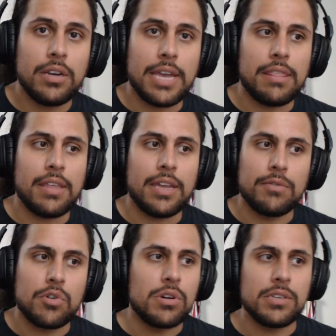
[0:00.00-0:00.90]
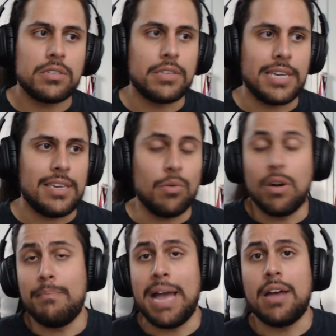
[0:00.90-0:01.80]
And then, of course, like he
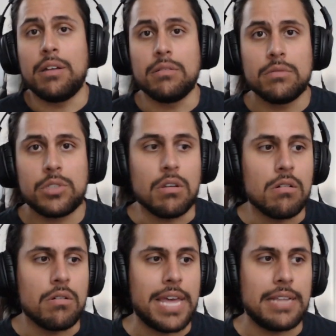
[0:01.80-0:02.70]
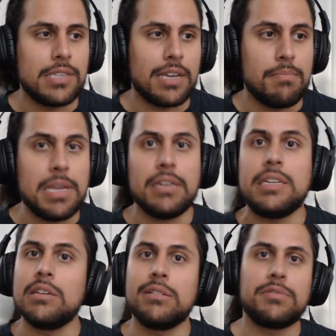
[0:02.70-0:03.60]
won pound. So that's like a big
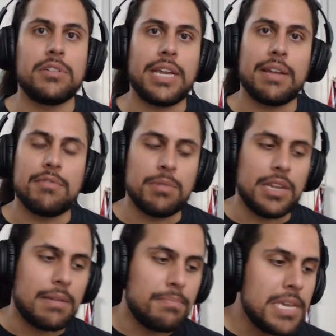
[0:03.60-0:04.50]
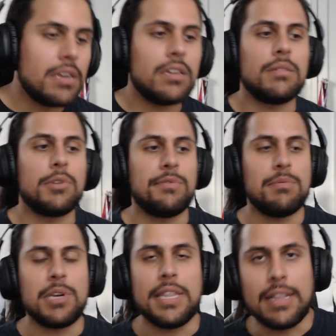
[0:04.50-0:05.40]
deal for like everybody that beat him or
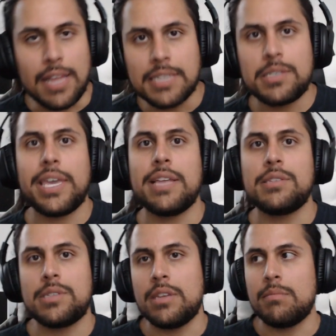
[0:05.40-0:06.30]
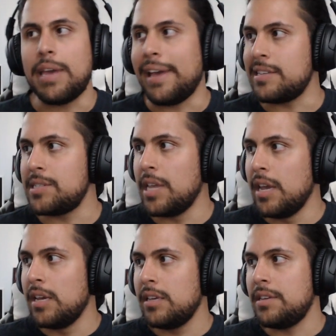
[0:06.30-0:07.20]
everybody that lost against him, as
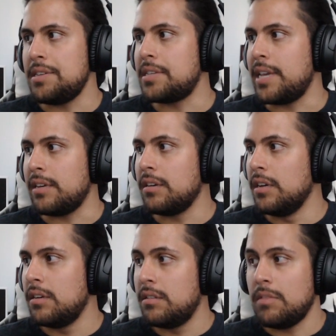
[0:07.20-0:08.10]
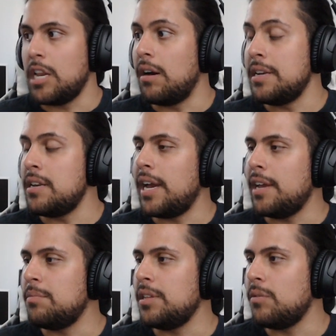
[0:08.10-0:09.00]
he's like, you know,
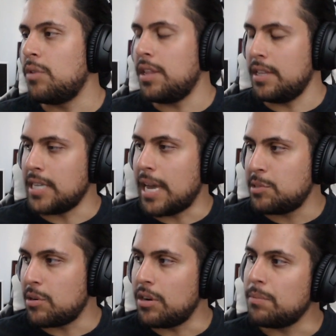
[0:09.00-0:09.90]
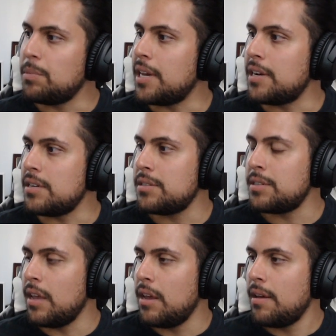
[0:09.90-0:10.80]
undeniably one of the top scoring players.